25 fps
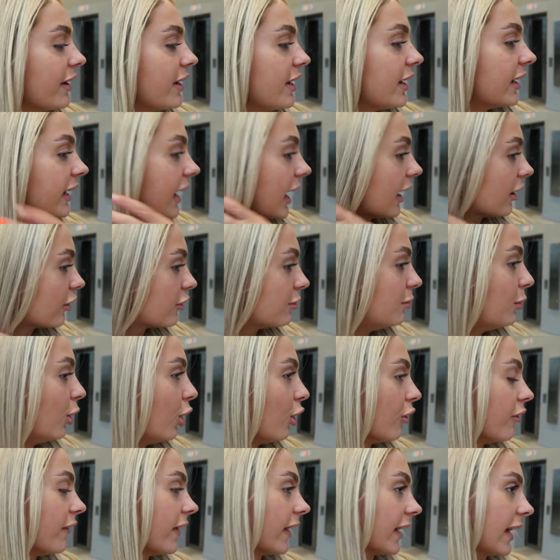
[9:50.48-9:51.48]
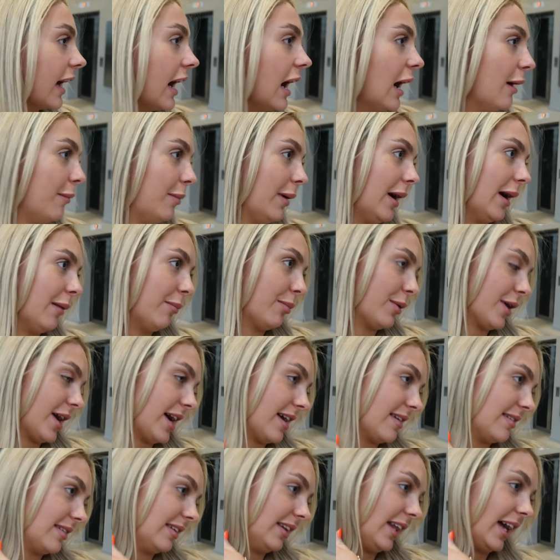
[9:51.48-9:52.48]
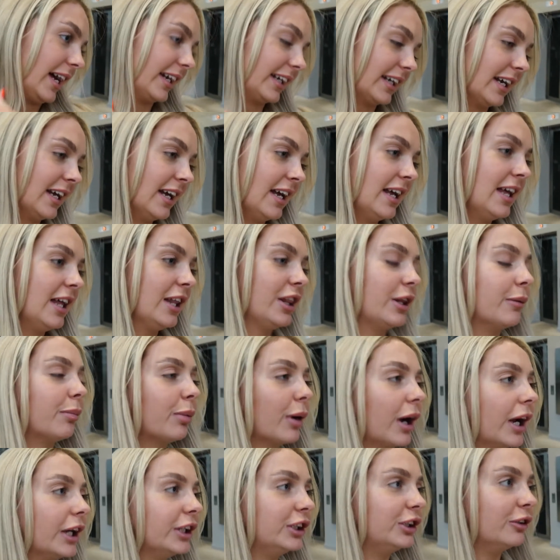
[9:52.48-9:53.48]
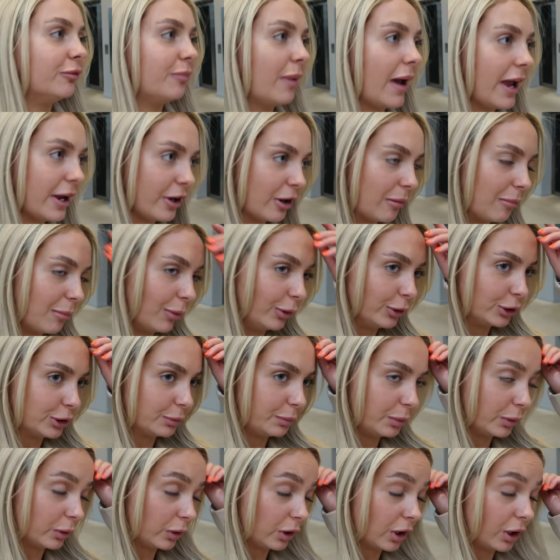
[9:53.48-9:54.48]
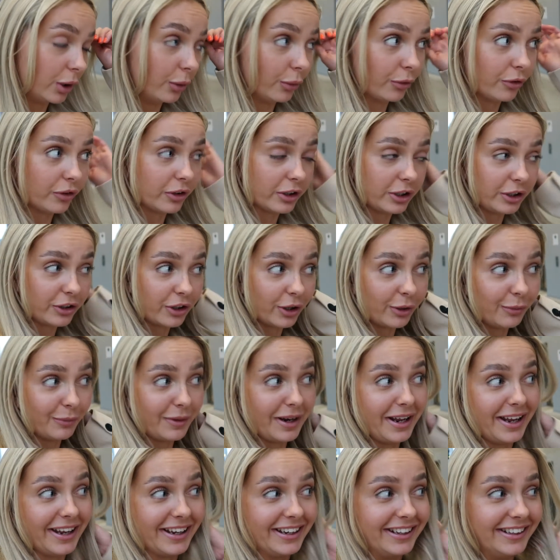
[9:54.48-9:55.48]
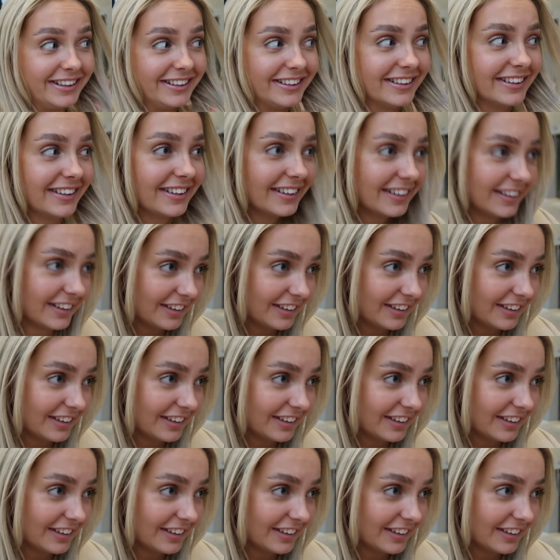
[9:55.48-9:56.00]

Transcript: you gas more at the car park price than like the price you've paid on multiple coats that you don't need.